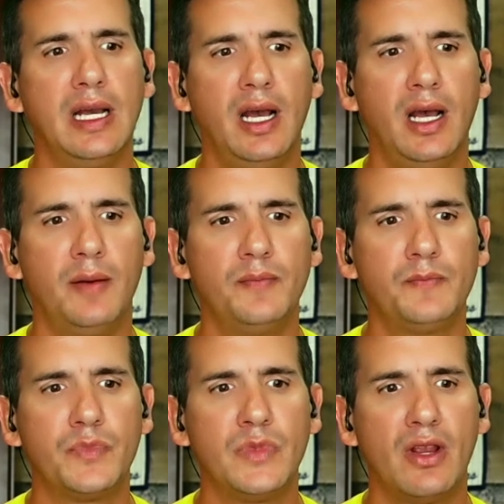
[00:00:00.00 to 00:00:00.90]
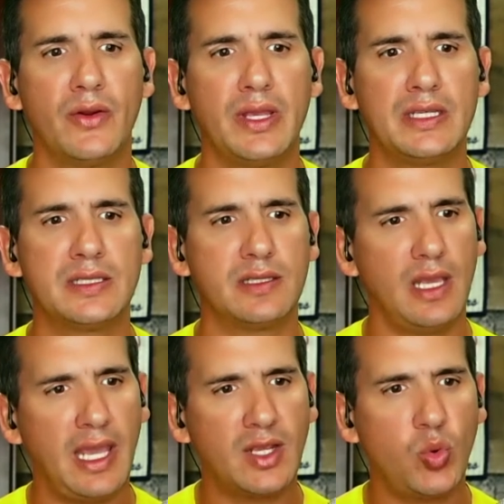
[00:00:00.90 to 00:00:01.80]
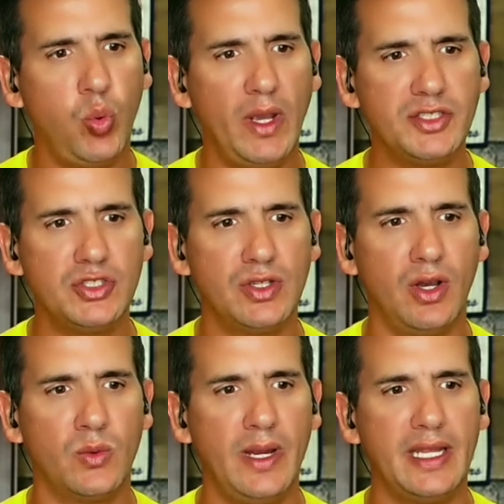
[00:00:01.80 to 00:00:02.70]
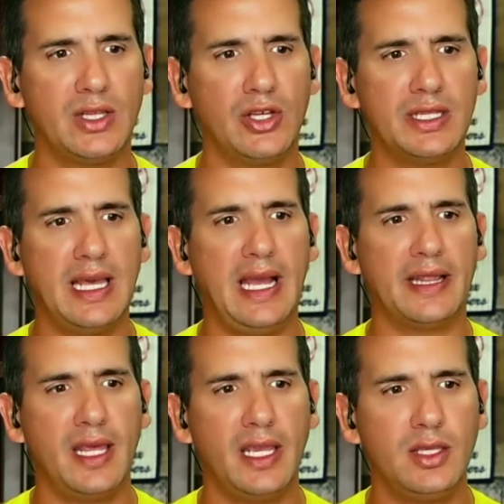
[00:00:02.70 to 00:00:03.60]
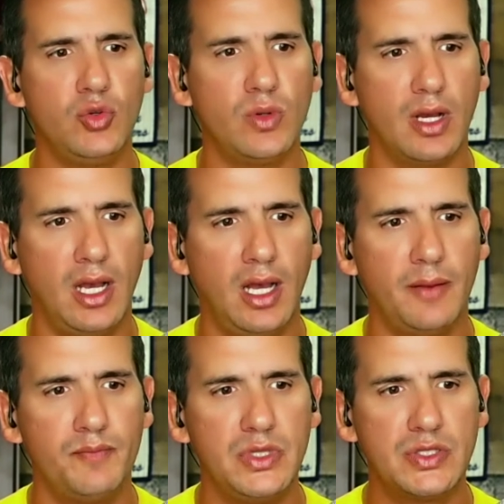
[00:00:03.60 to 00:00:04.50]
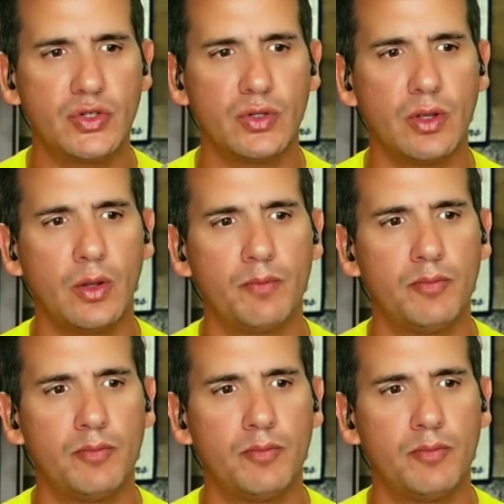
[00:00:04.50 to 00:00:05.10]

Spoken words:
There is a question already. Look at that. Thank you, Mr.